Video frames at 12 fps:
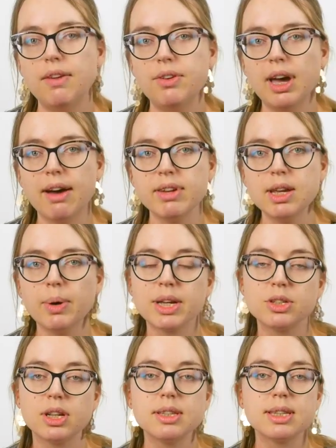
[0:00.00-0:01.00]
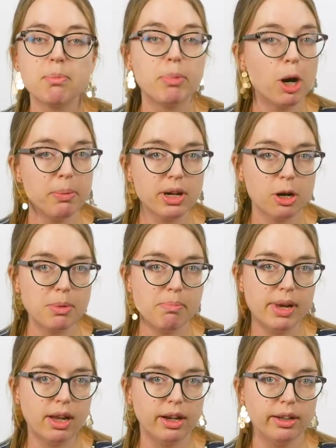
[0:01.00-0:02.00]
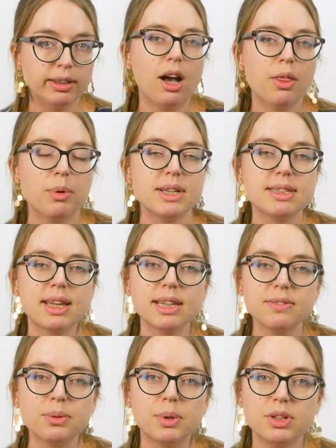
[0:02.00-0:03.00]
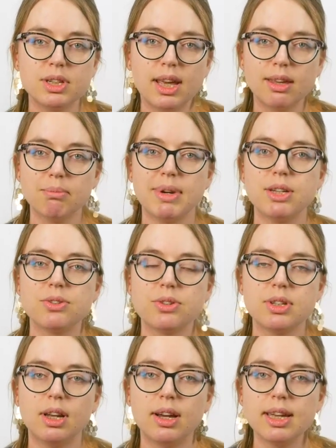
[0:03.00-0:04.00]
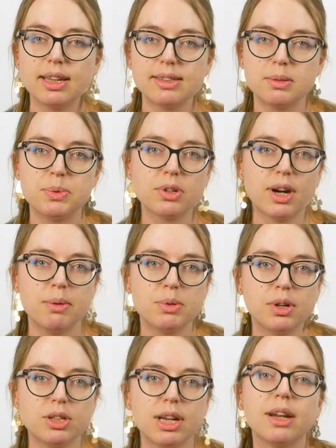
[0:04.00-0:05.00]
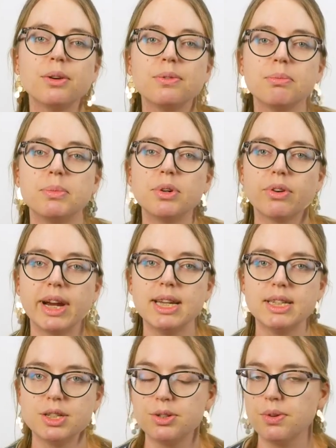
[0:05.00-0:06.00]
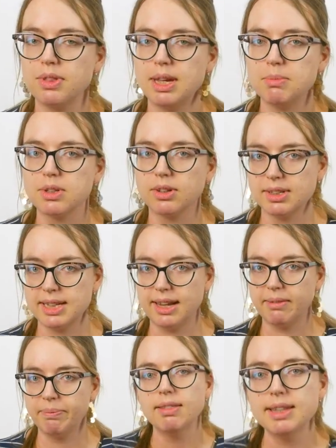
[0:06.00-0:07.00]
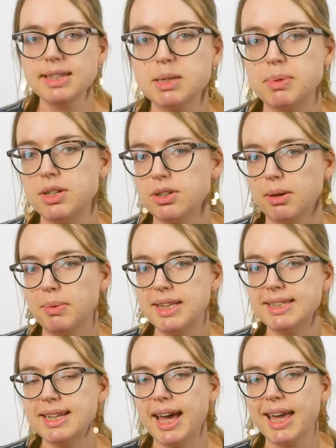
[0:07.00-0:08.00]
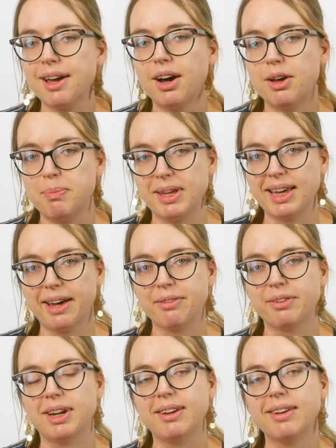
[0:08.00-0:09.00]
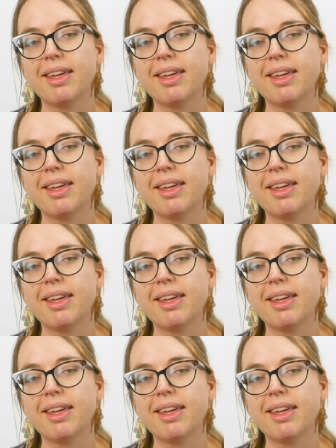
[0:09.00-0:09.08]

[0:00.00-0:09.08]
If you have any questions, then pop a comment below. Otherwise, thanks for watching. Make sure to like and subscribe to our channel for more great digital themed content. This has been Giant Wednesday. I've been Catherine.